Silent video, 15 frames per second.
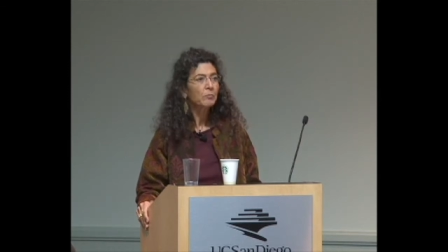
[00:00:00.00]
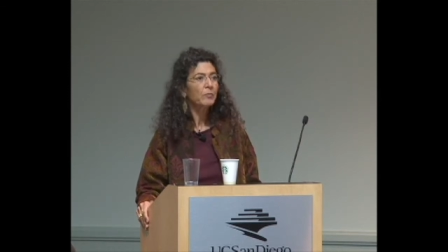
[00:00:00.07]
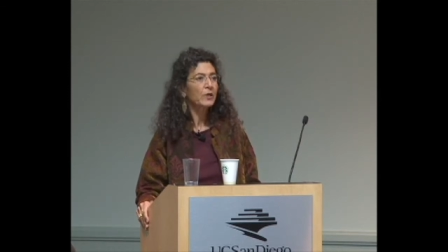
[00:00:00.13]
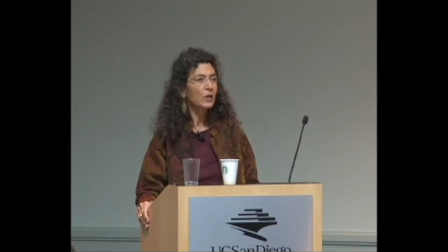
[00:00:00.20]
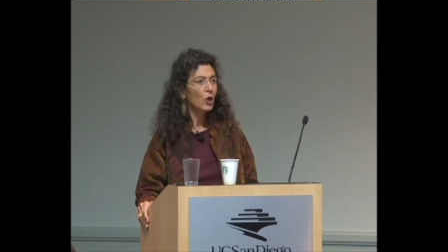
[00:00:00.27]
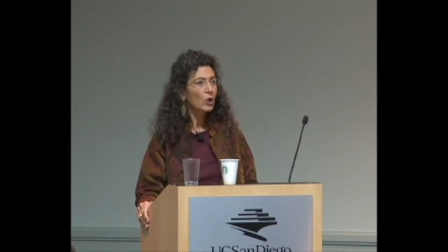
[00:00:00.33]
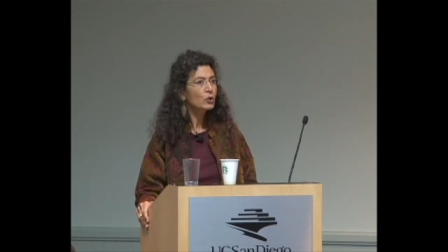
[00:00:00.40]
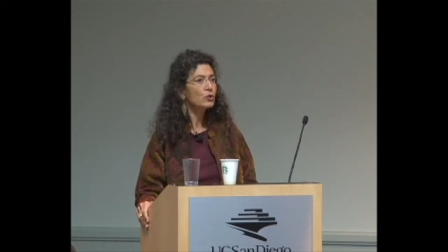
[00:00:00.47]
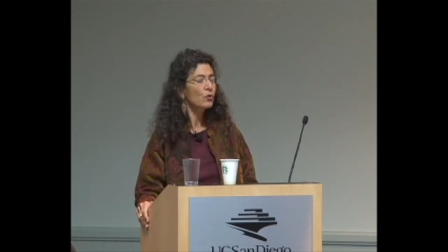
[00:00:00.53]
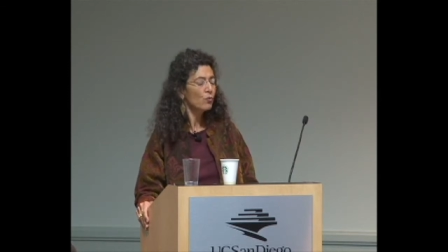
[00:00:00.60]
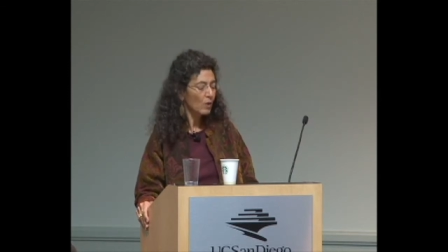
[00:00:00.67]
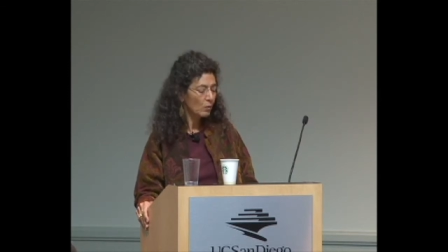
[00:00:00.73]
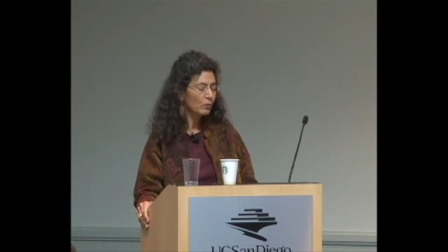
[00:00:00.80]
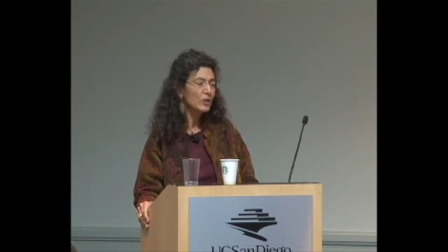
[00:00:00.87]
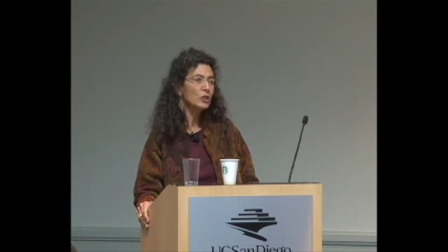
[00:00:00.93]
but also
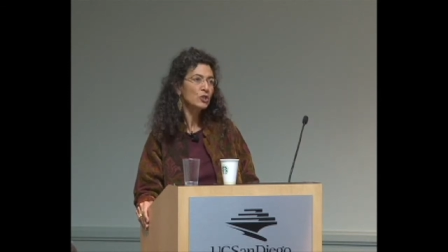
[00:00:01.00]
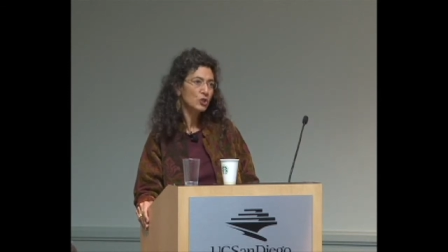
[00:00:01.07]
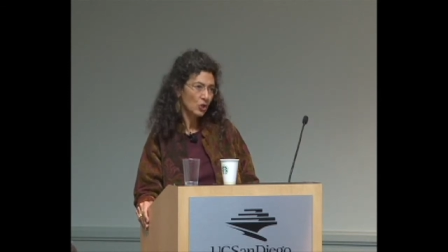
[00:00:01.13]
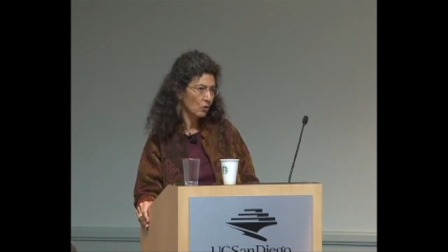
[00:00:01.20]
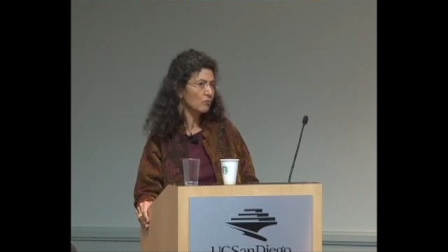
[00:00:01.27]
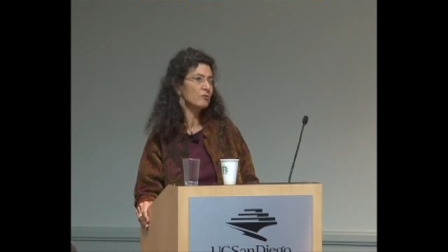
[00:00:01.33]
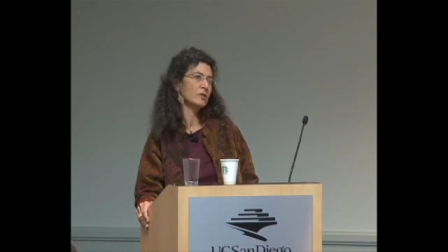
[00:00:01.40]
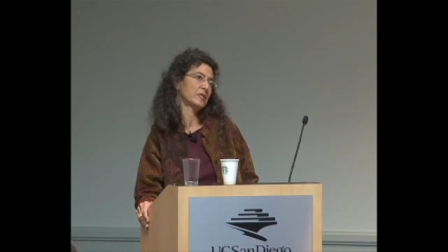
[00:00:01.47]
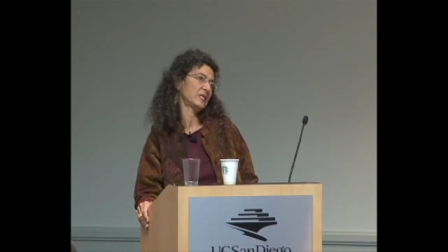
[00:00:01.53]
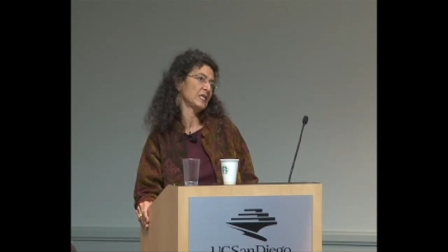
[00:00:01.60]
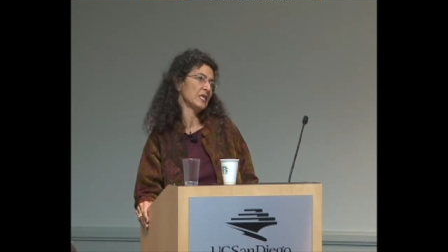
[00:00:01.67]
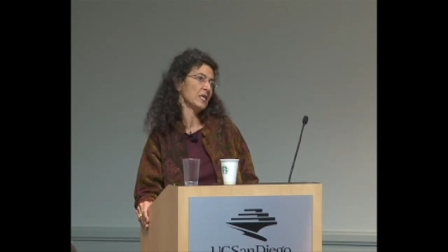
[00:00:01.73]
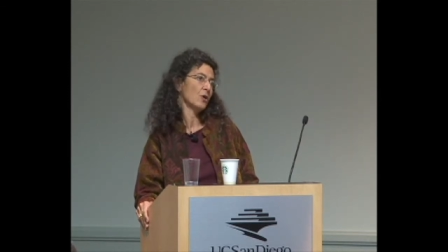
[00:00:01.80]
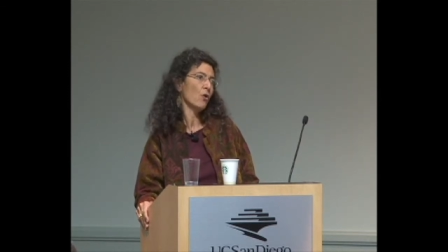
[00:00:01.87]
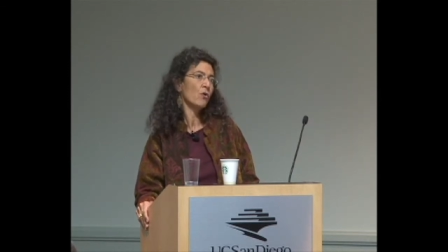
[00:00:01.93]
what we don't
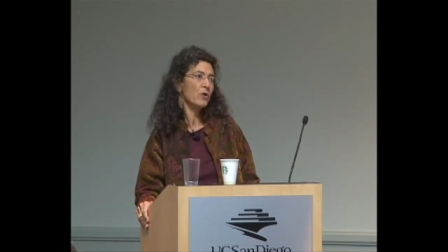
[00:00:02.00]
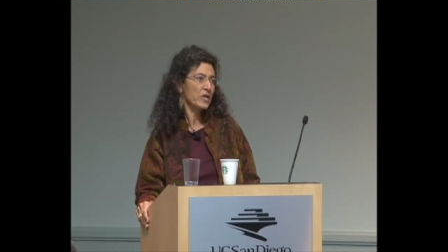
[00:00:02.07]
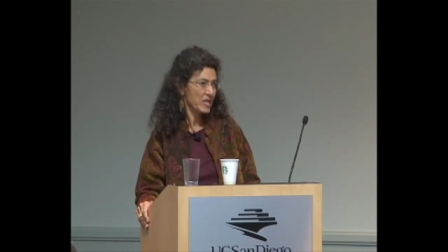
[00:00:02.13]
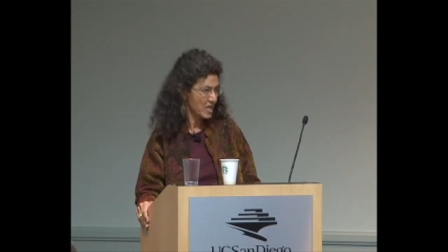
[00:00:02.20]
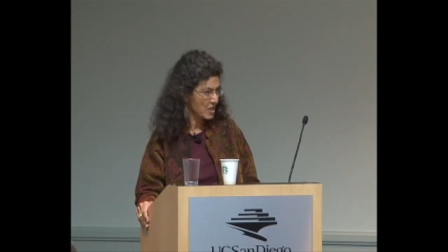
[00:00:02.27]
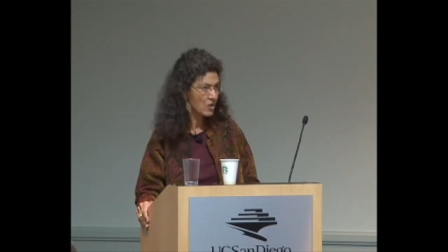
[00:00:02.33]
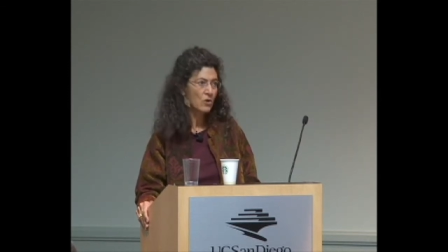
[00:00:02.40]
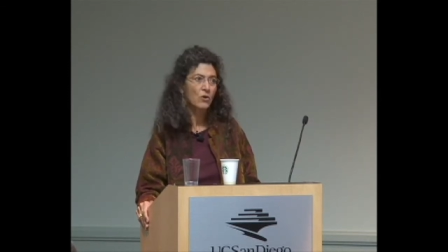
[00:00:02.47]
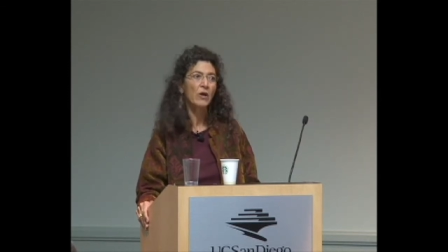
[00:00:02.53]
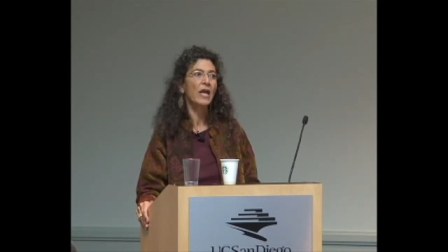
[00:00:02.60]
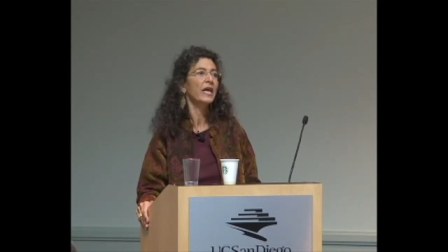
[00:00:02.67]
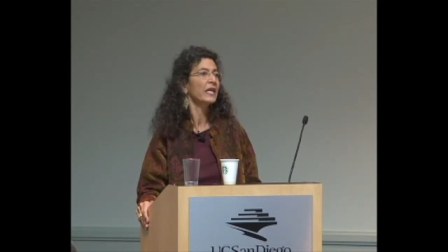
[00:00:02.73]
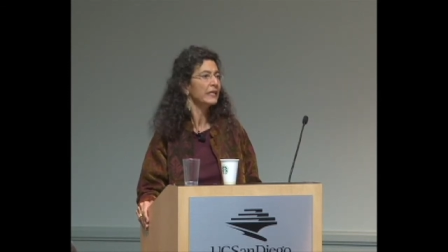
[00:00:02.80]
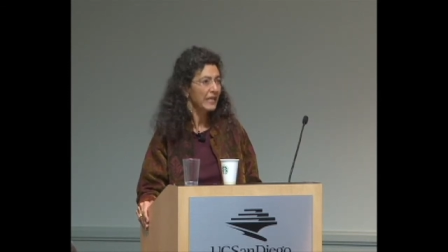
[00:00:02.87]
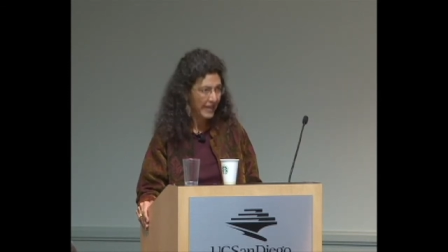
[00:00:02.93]
see or hear
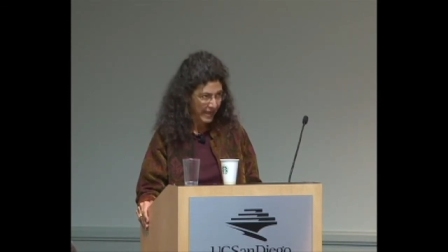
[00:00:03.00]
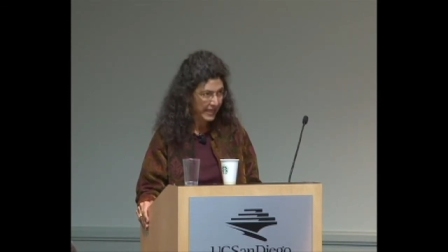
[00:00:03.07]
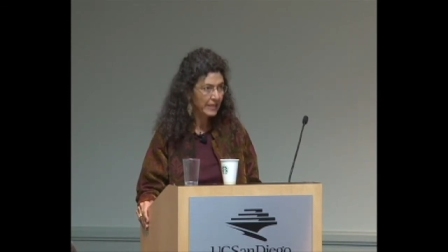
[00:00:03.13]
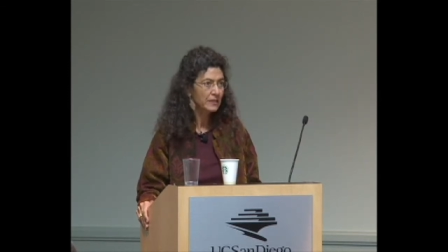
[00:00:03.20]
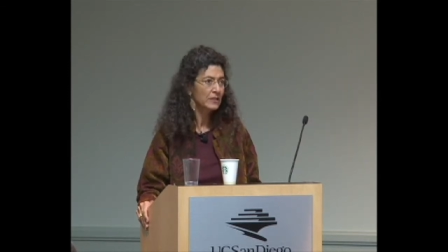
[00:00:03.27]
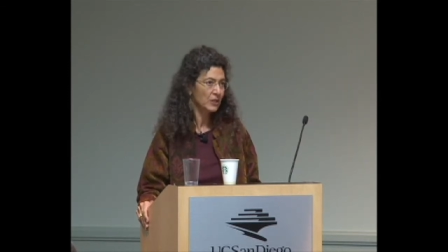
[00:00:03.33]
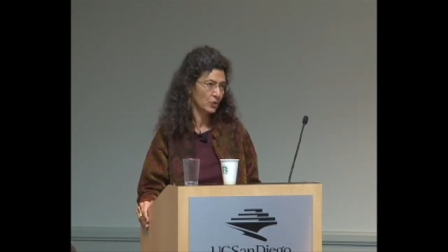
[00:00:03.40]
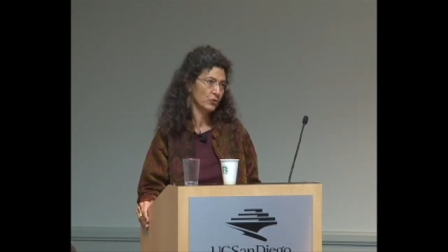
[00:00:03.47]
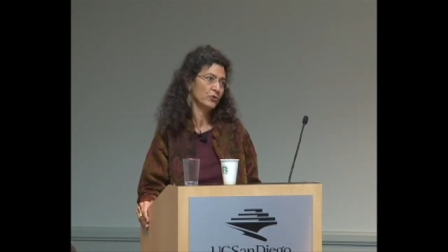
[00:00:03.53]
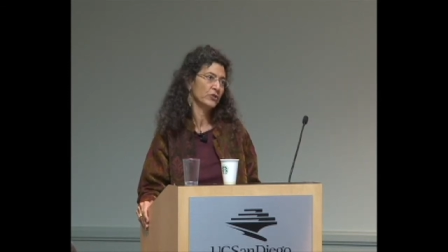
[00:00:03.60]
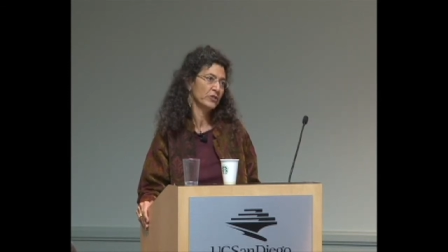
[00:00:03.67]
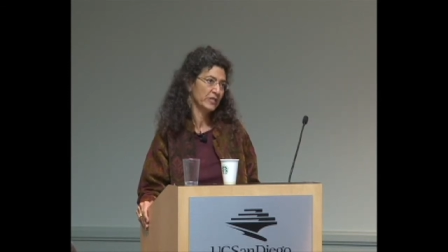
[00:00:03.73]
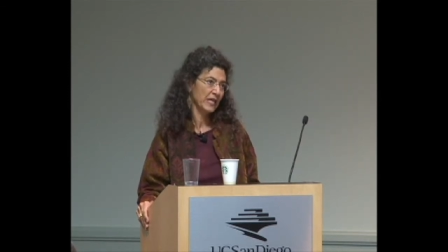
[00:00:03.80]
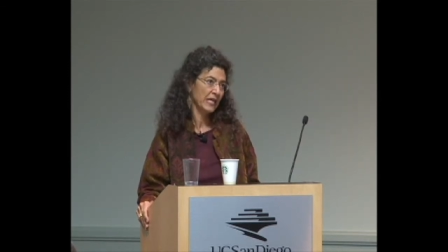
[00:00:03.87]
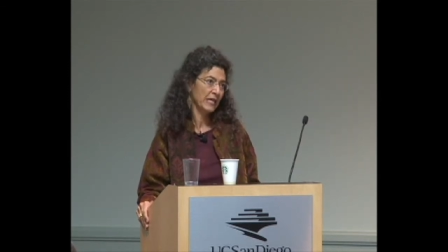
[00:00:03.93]
and can't
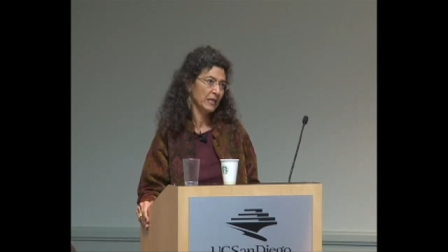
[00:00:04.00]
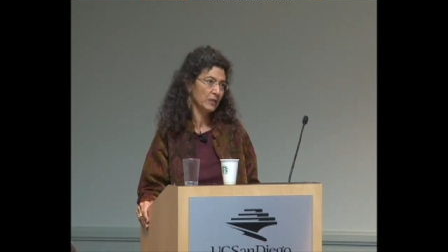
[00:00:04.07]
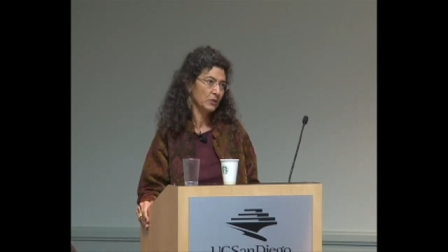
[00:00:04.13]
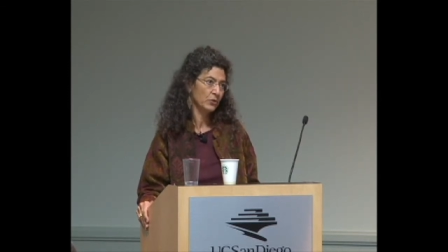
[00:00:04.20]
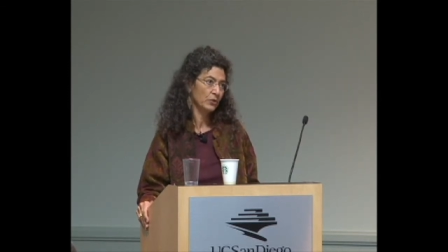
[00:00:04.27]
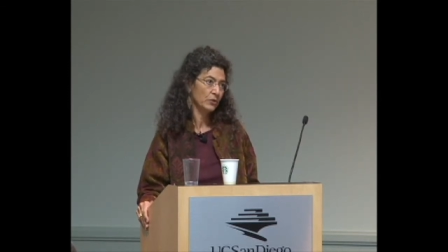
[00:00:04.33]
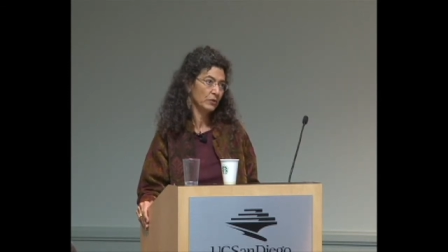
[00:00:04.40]
understand,